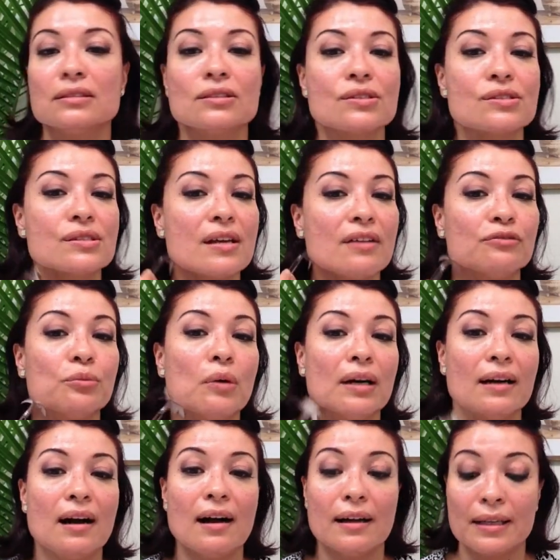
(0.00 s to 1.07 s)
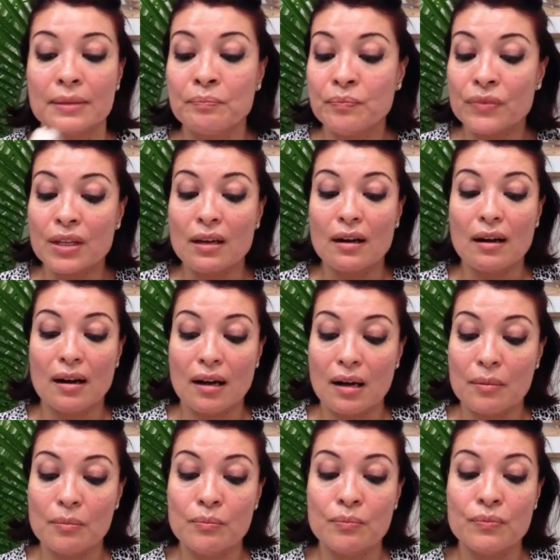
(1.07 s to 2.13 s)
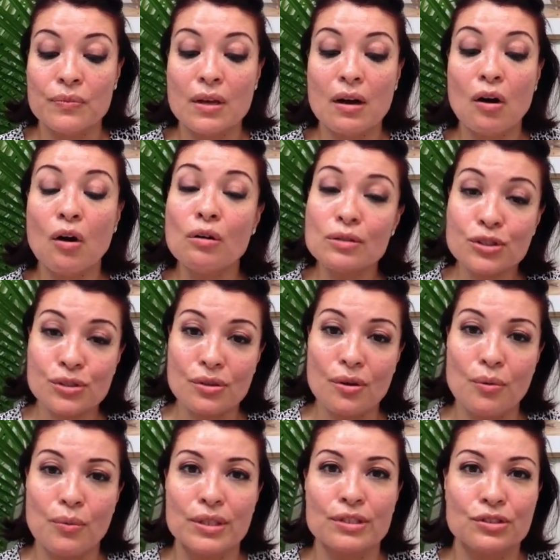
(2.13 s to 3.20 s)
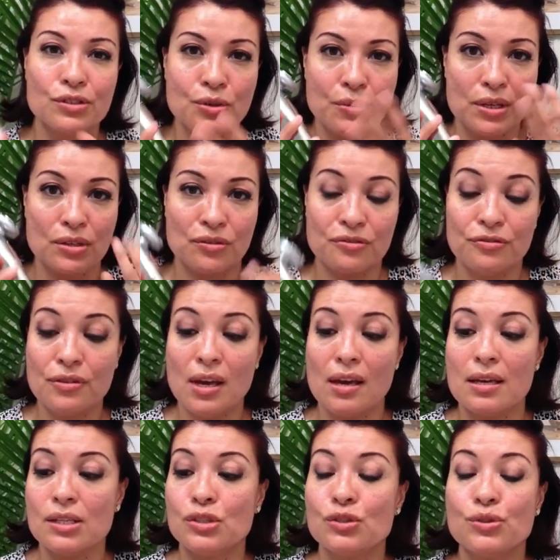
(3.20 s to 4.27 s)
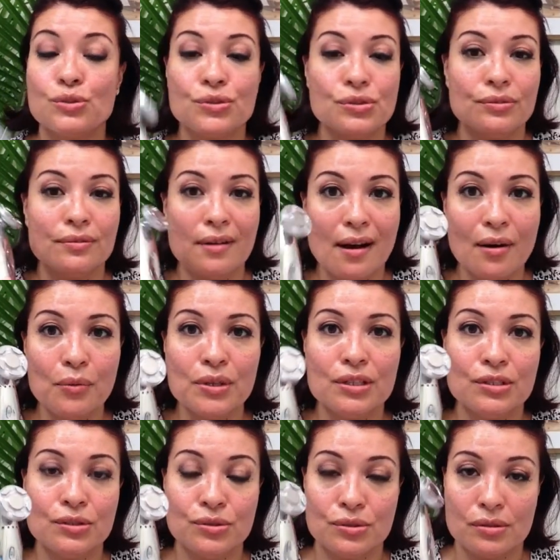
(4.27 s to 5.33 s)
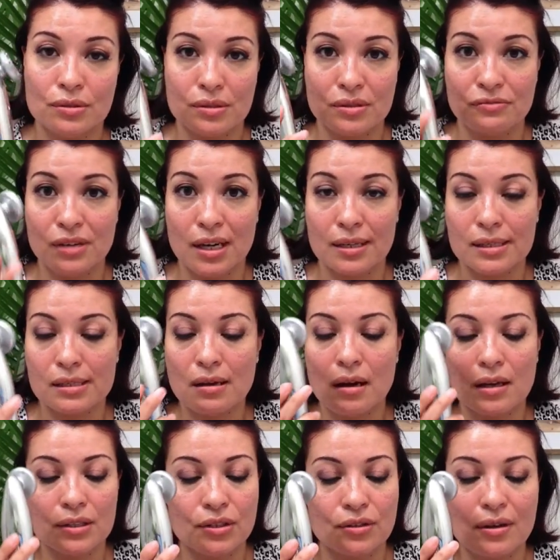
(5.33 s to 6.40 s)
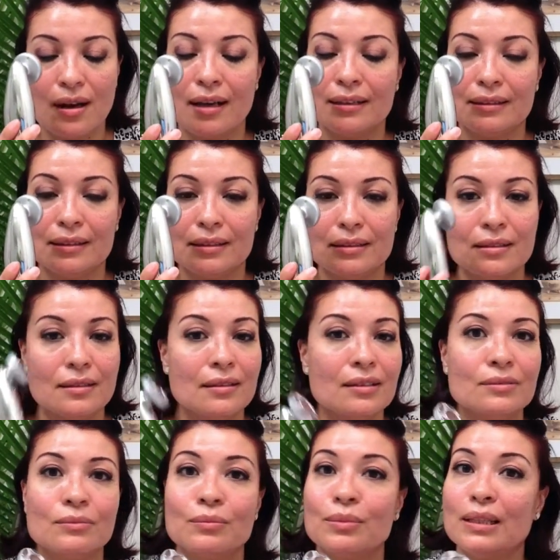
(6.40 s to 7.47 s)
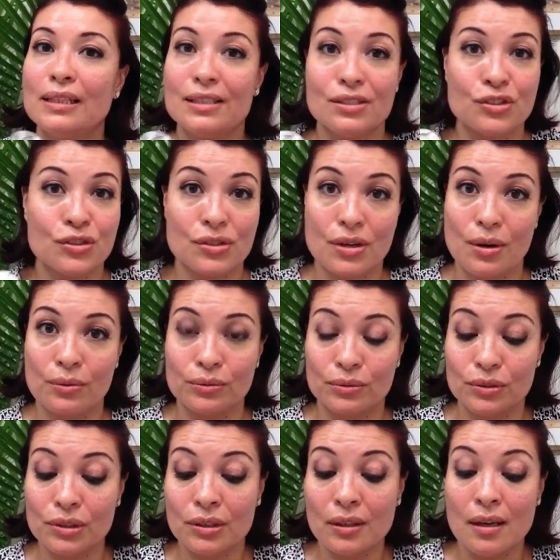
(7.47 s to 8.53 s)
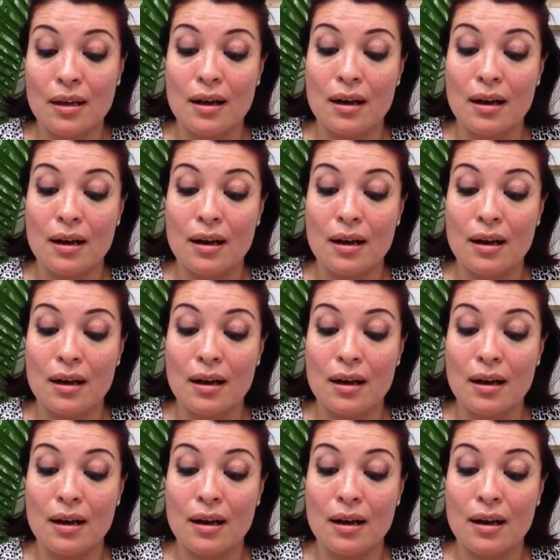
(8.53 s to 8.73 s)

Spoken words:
just FYI. Also, when you're doing your face, you do not want to use this device on your eyelid. Please don't.